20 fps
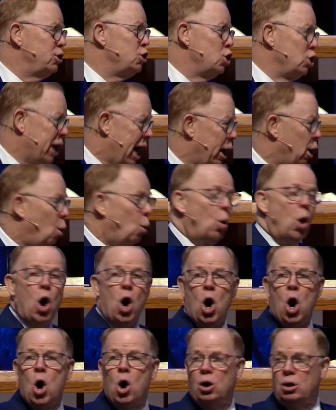You got to
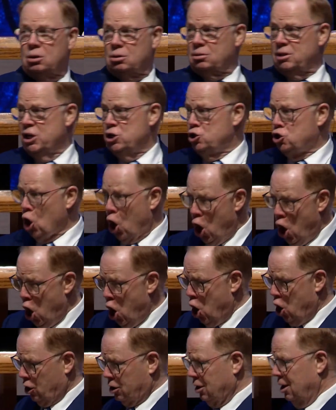walk and
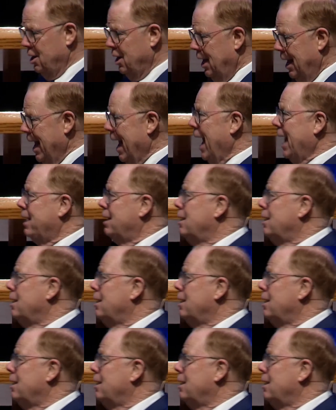talk and